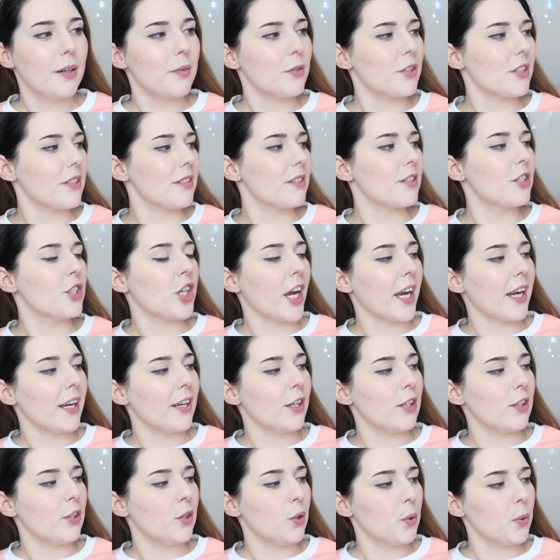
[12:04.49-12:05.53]
which is
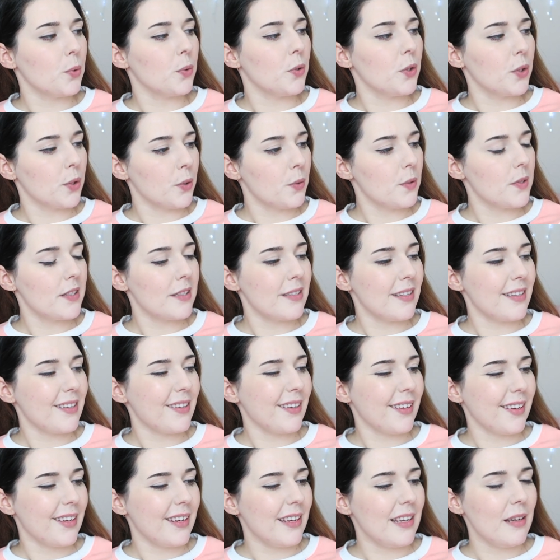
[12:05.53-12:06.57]

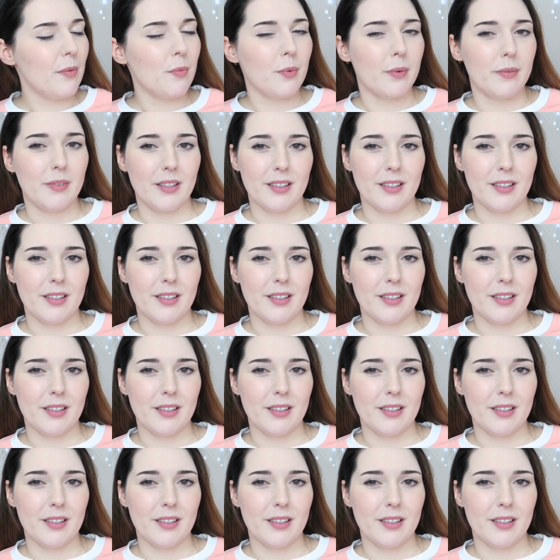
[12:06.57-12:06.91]
J-U-U-C-E,